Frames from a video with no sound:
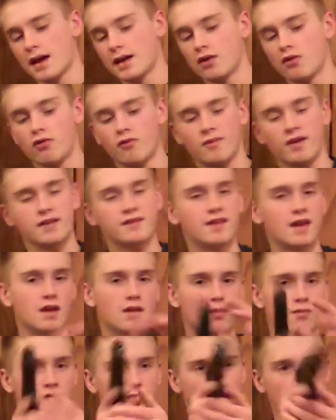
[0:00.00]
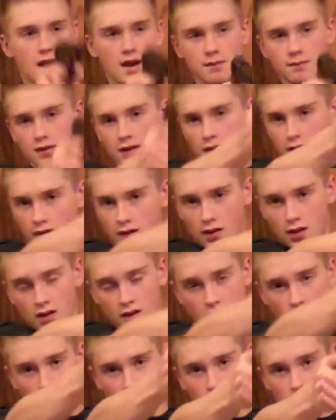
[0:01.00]
I know it might take some time to get
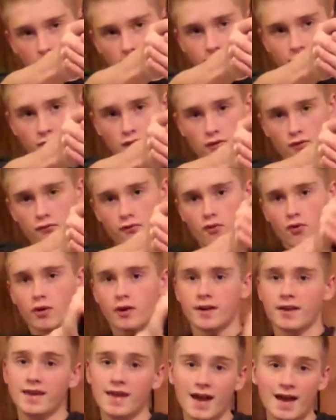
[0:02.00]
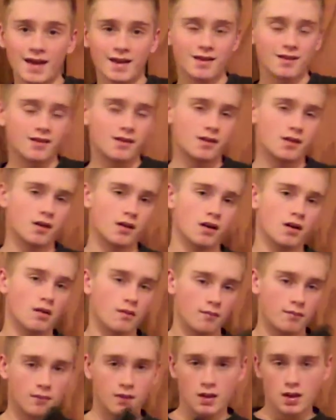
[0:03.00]
the feel for it again,
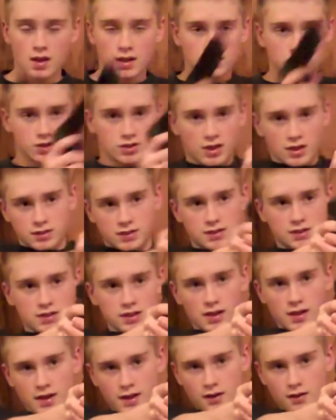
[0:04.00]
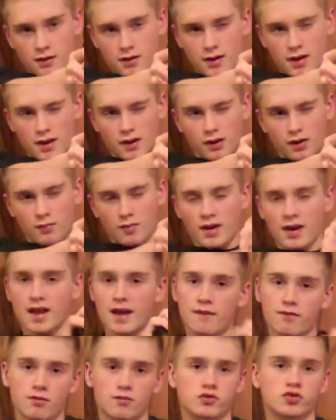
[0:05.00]
just because it's lighter, and you might
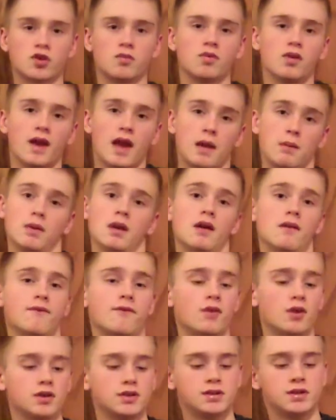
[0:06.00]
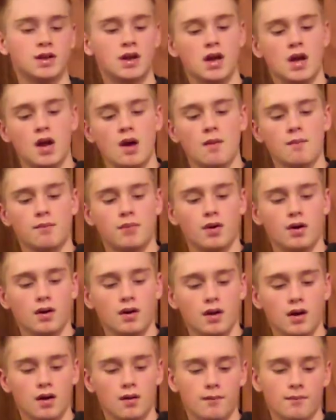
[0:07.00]
have some trouble aiming at first,
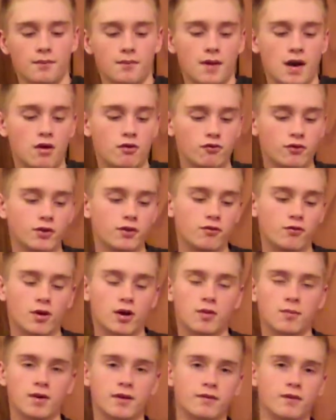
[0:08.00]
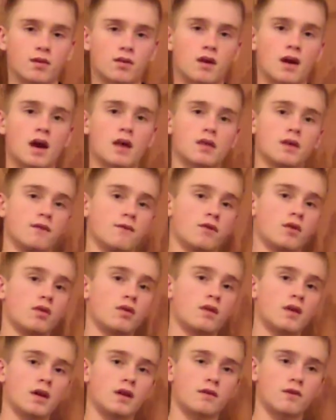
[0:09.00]
but I would really recommend this, guys, and if you
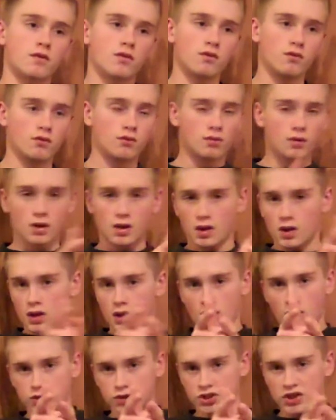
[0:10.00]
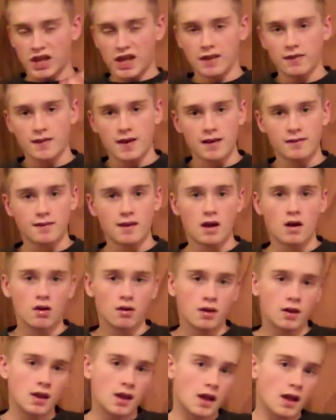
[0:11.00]
stick to, you know, just getting that
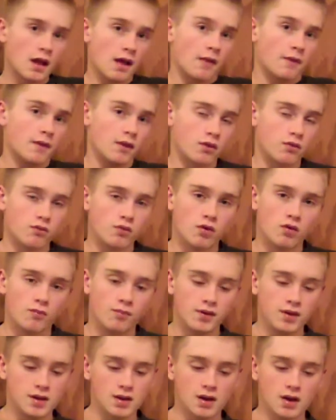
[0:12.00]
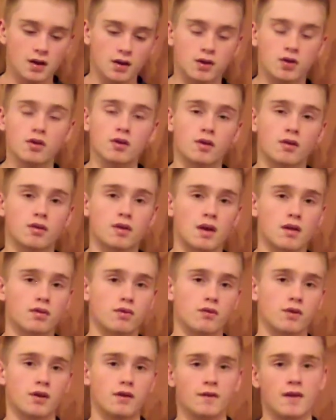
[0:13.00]
down, this will be a good
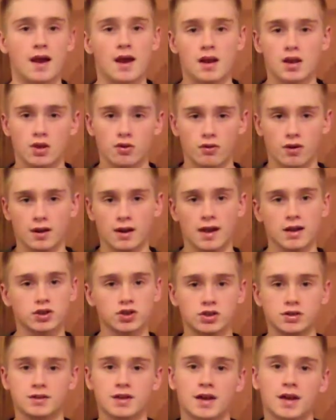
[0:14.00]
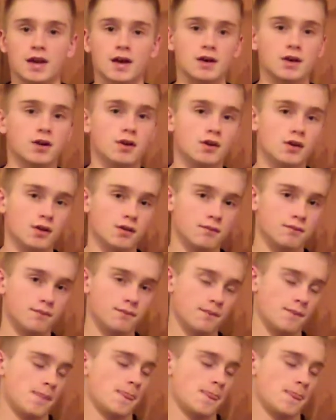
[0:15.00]
accessory that you can actually take out of your gun.